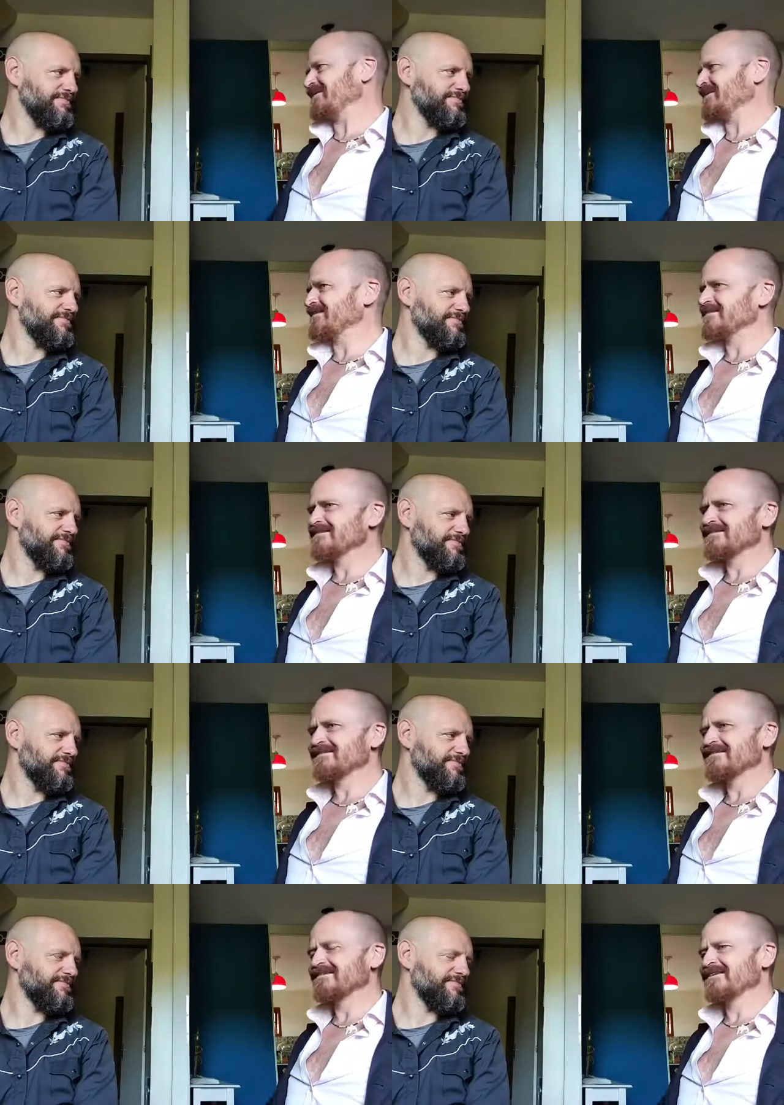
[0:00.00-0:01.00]
Speaker 1: but,
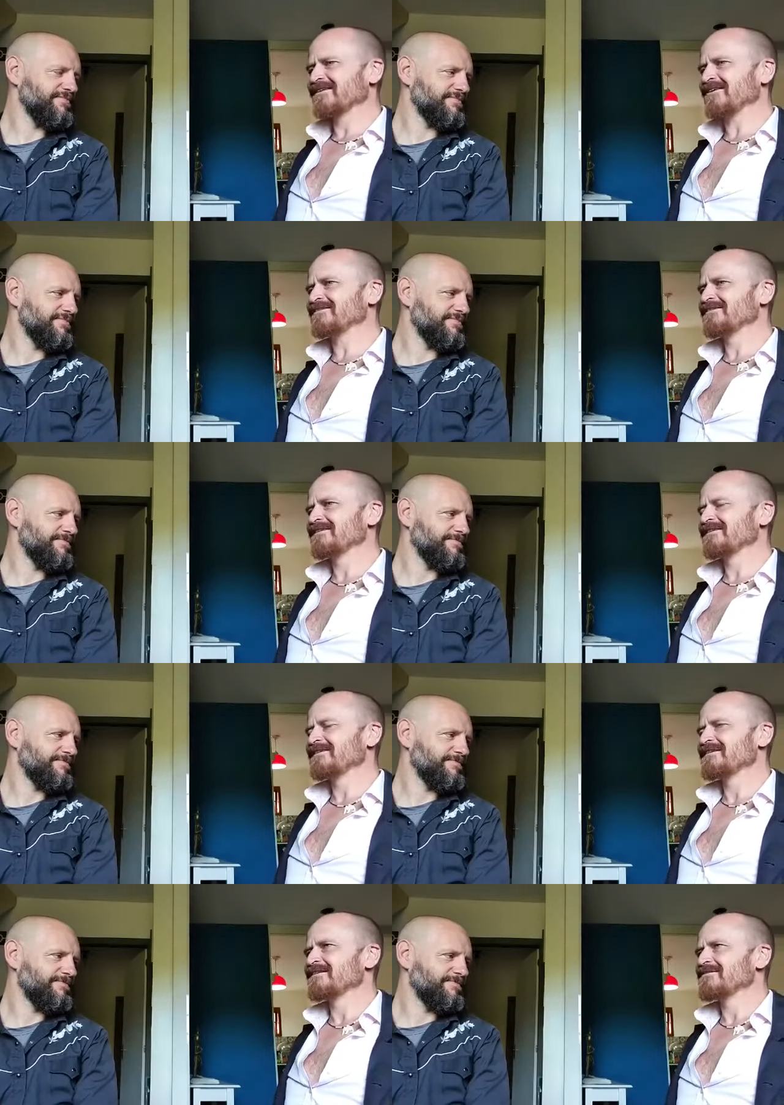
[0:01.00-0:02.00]
you know,
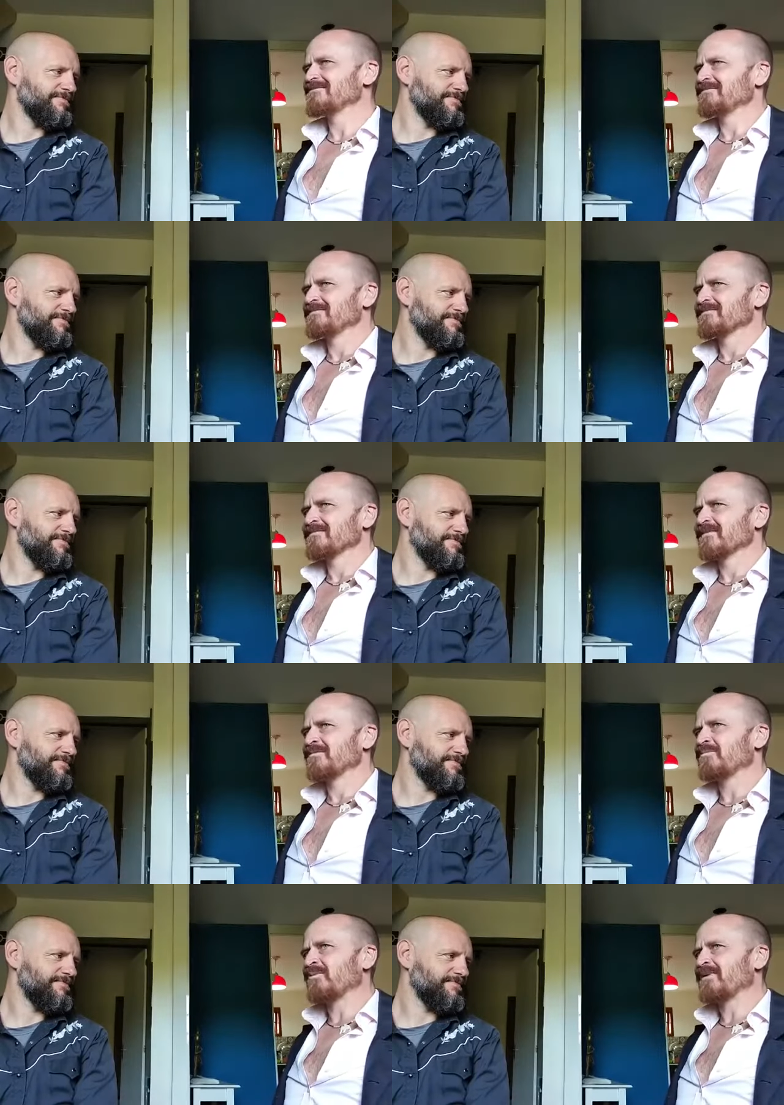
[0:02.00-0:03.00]

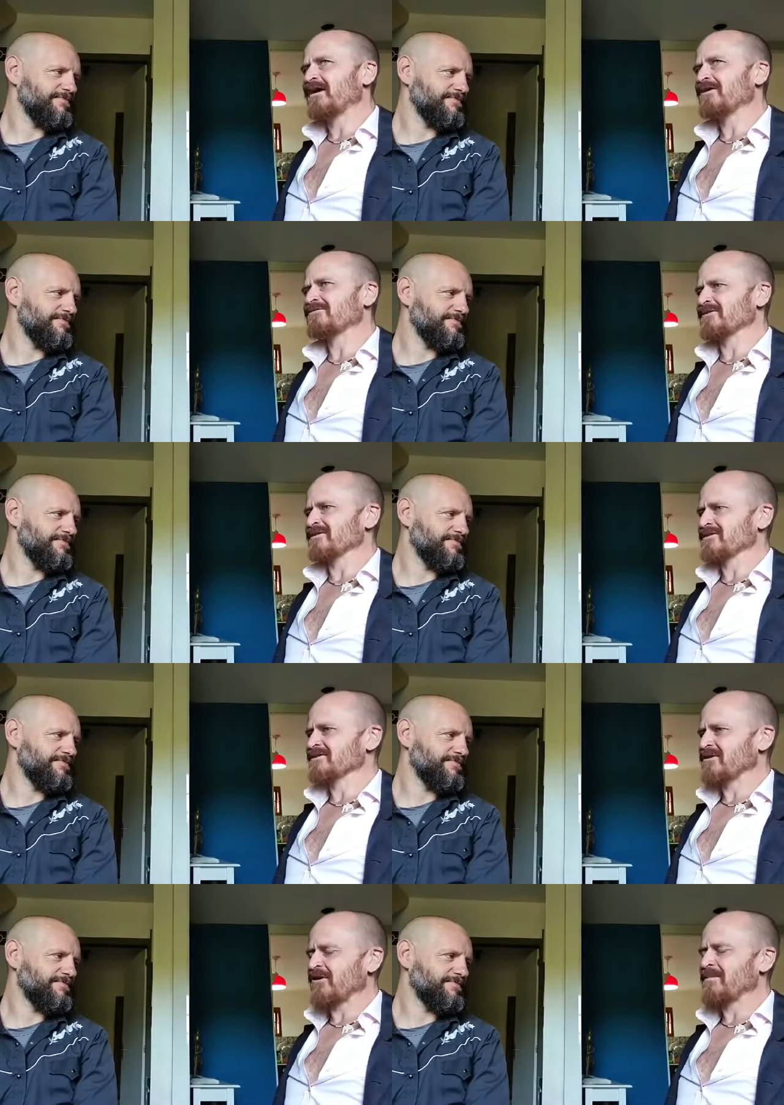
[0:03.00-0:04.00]
more powerful to just
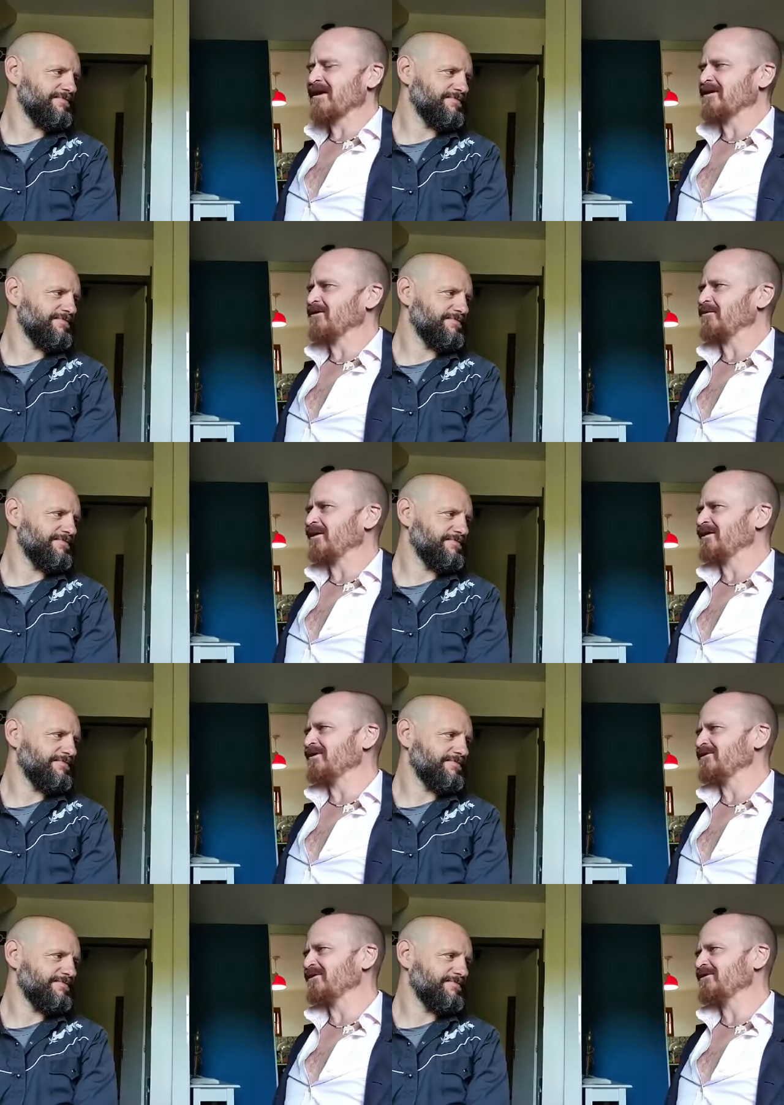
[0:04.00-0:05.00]
go make your way on
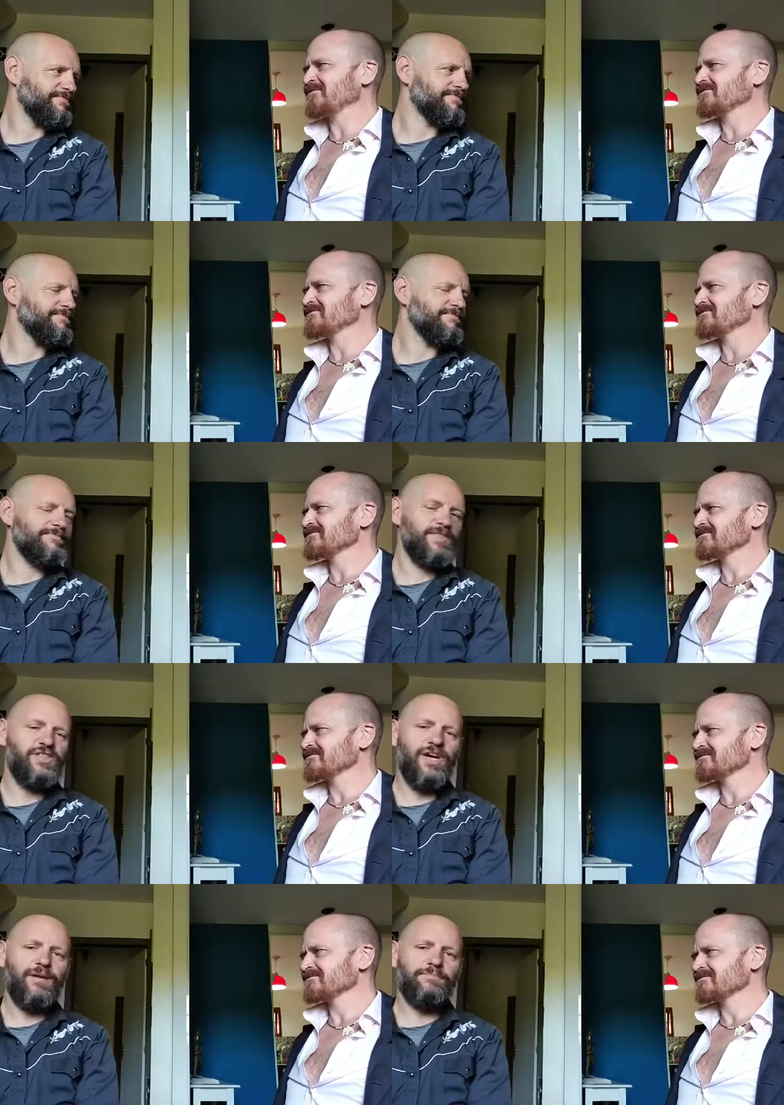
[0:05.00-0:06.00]
your own.
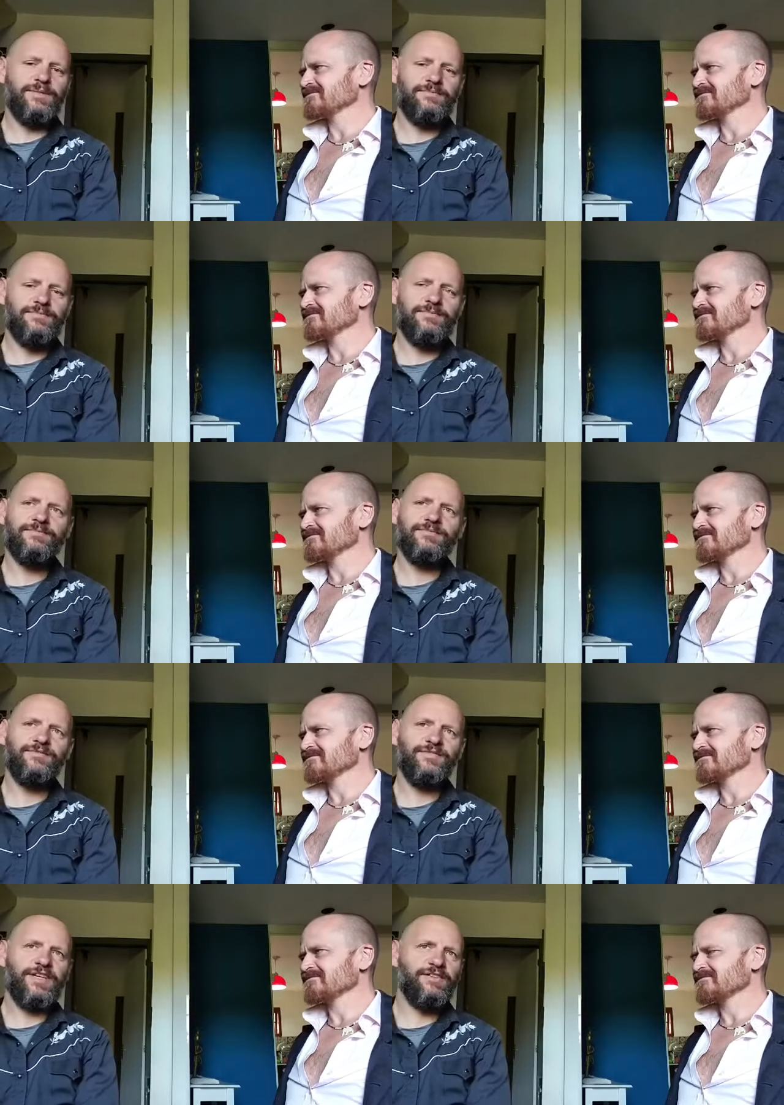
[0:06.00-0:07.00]
Speaker 2: Jump and
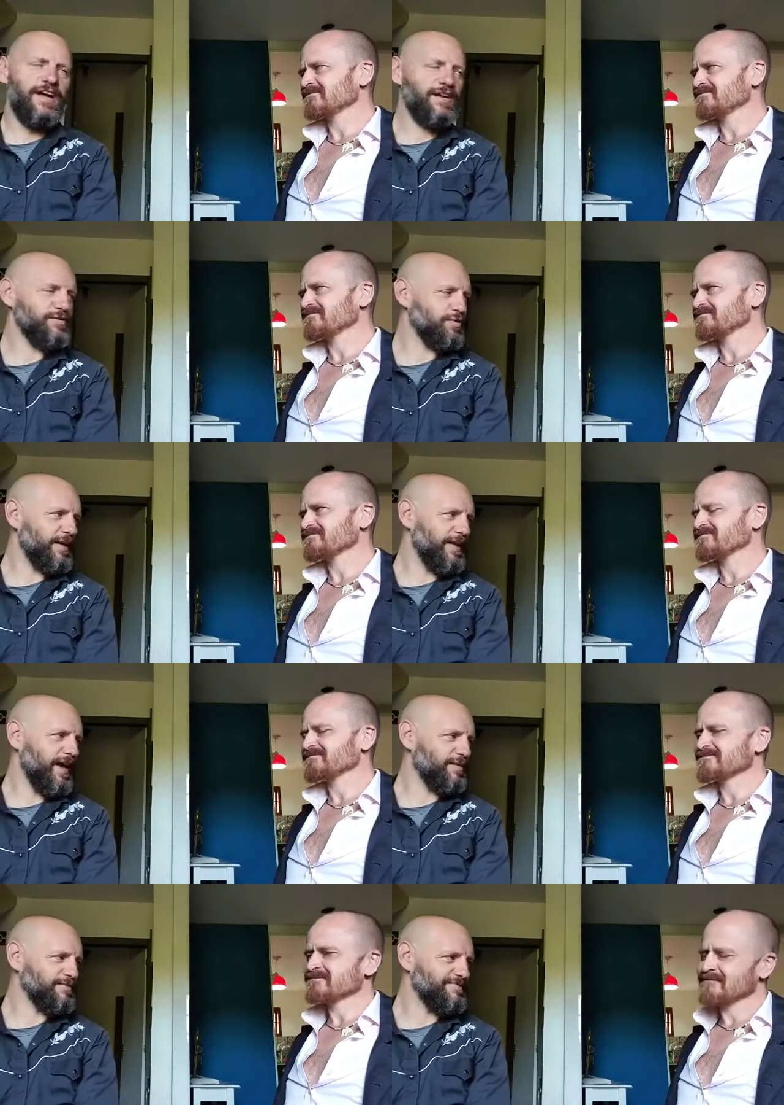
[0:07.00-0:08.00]
figure it out on the way
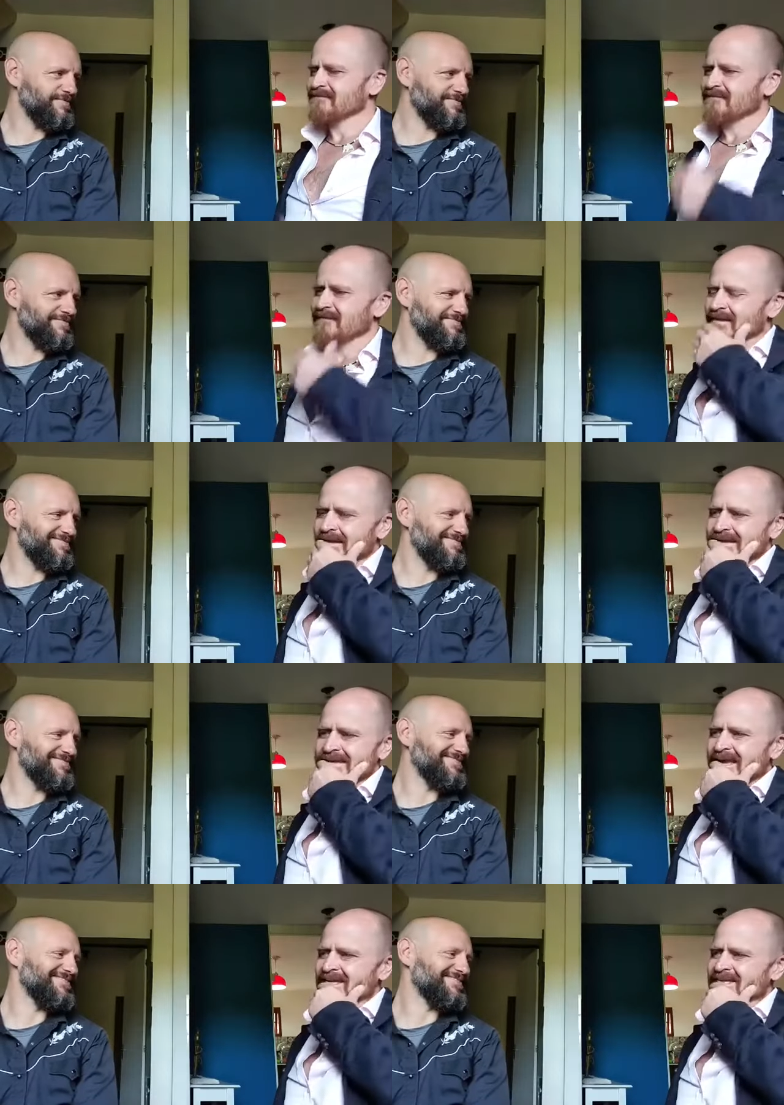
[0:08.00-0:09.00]
down.
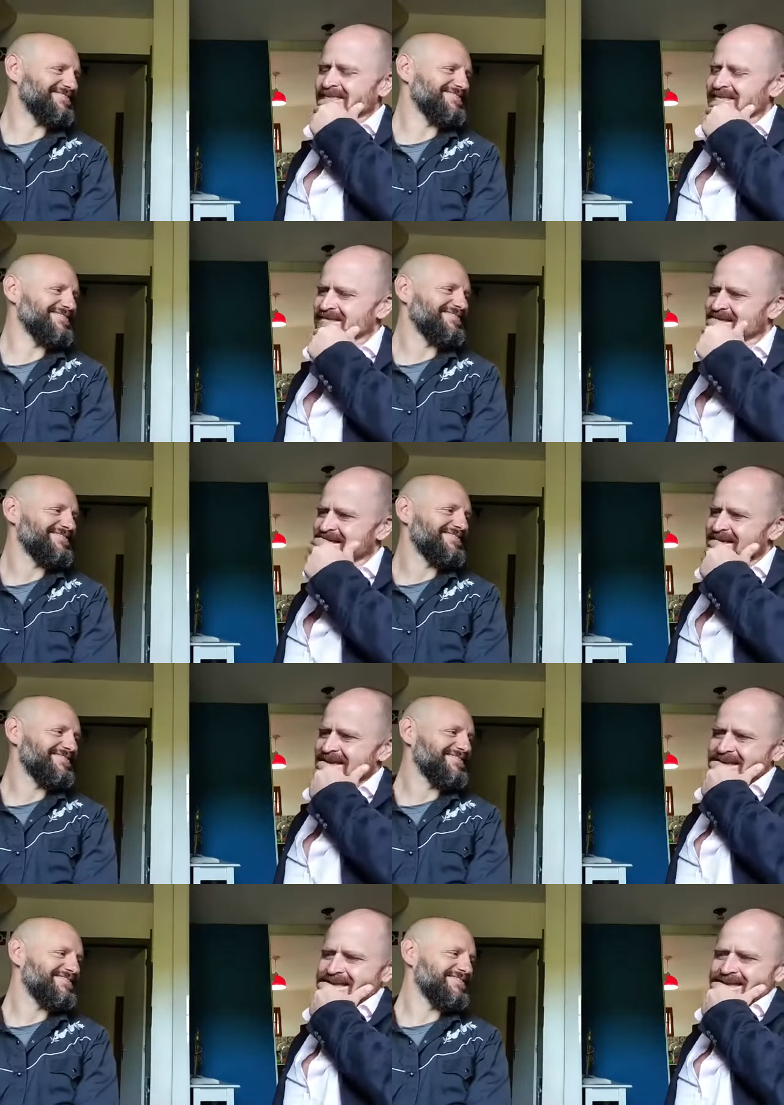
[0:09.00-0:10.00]
Speaker 1: Yes.
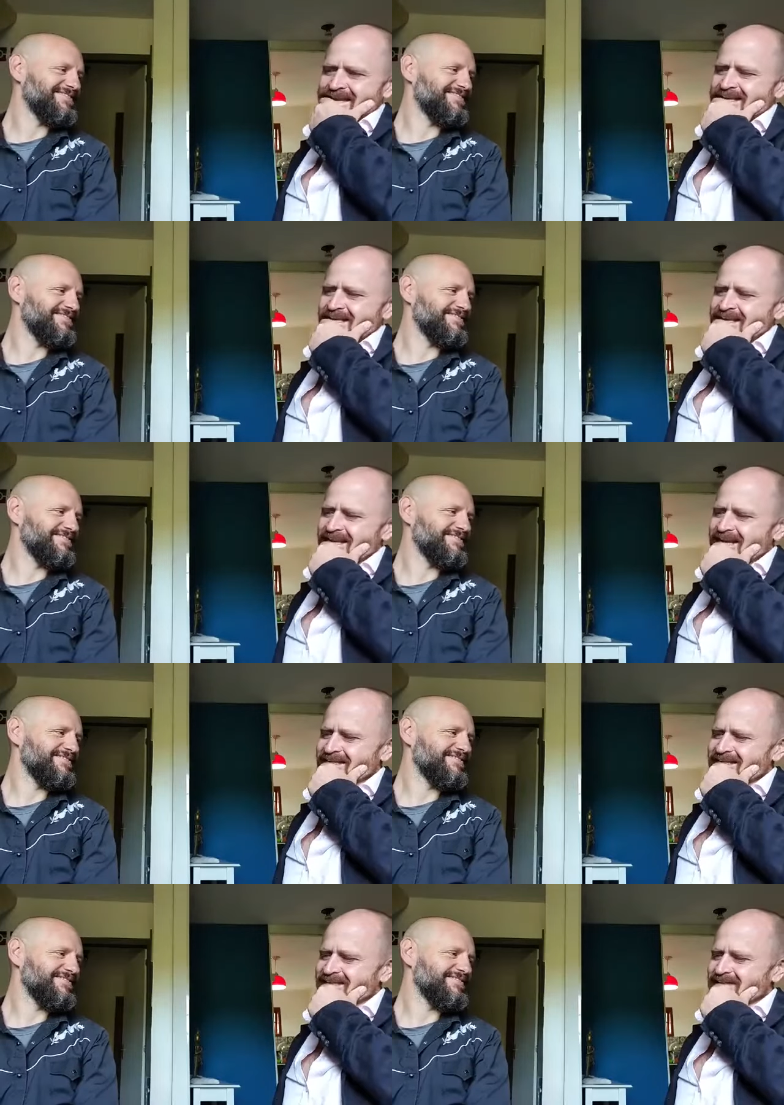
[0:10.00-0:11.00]

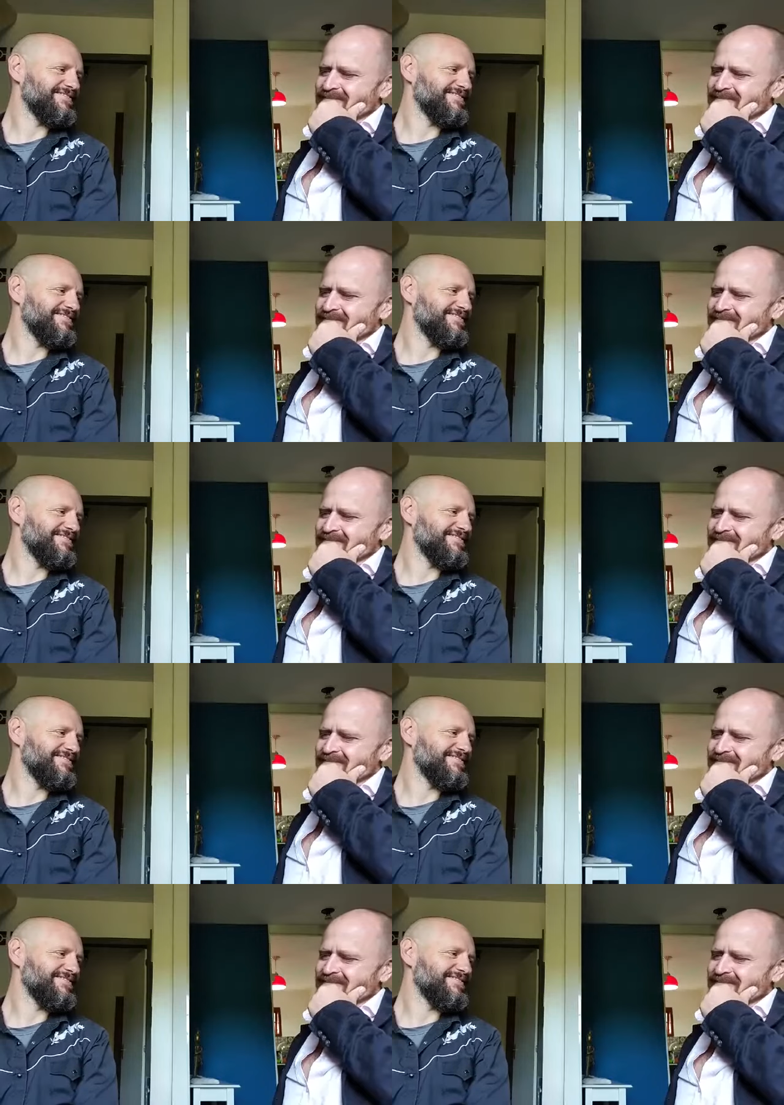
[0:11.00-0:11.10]
Yes.